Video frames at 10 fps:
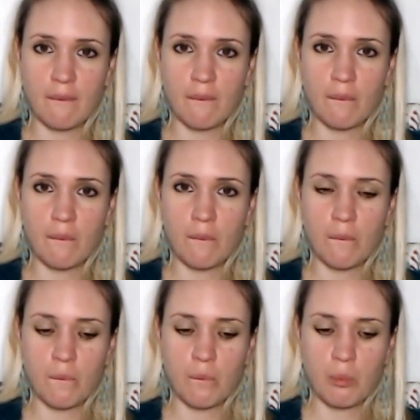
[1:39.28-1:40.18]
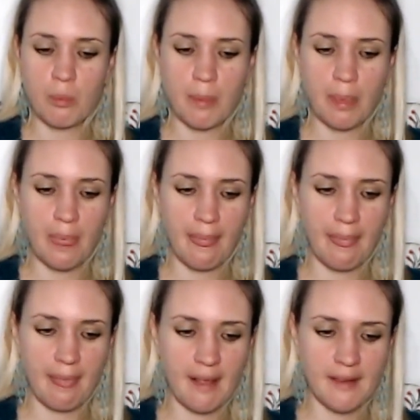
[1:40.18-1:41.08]

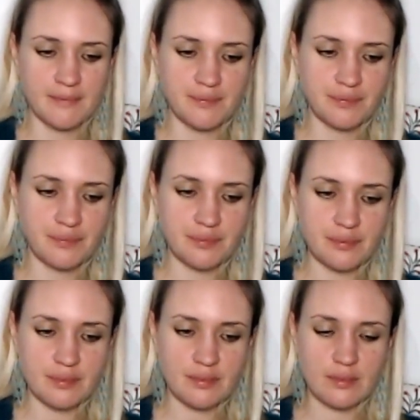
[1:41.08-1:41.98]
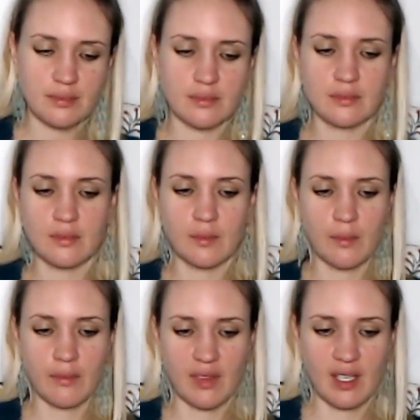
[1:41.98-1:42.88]

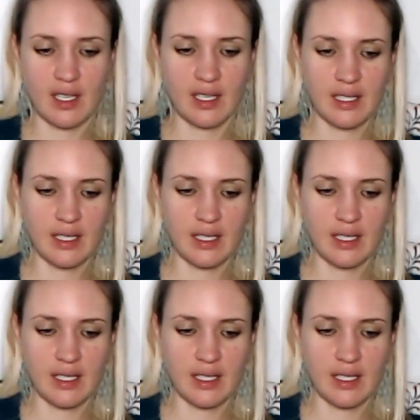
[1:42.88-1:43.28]
Nothing is said.